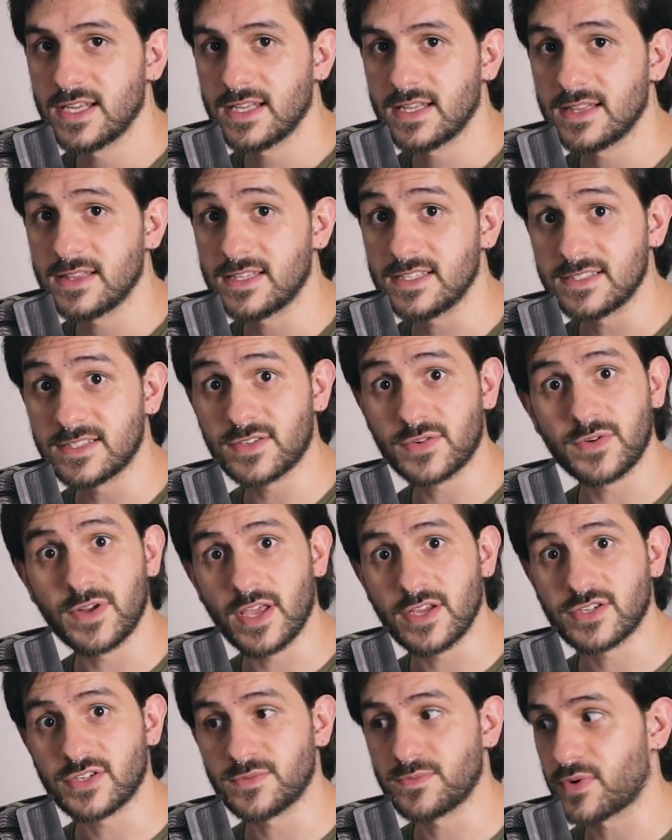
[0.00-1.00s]
this
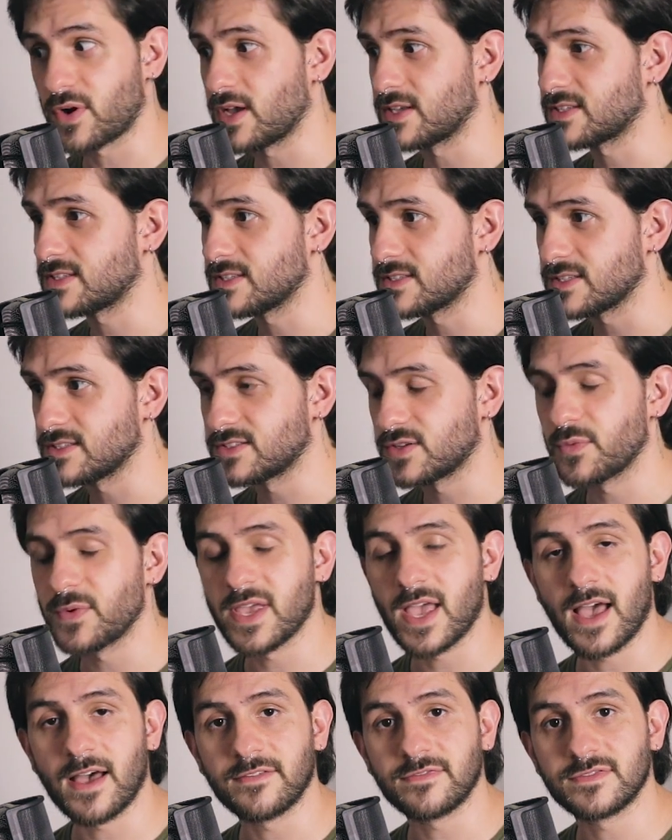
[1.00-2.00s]
creation process until we
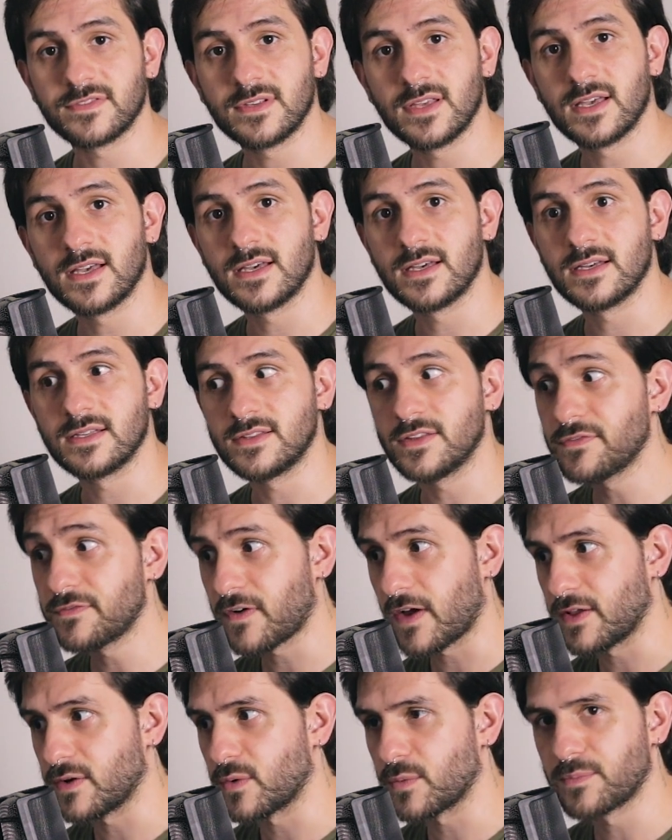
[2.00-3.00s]
have uh, the
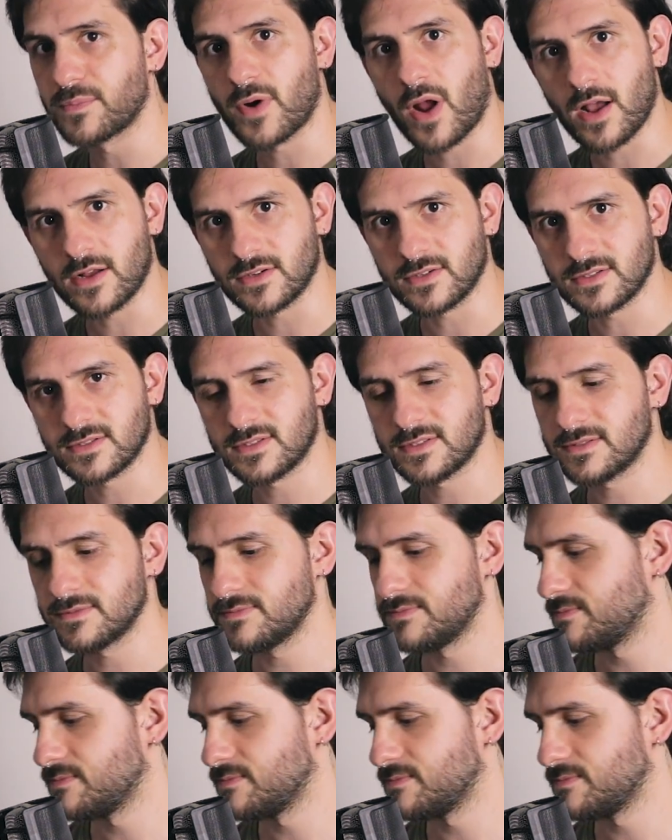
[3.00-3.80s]
final product.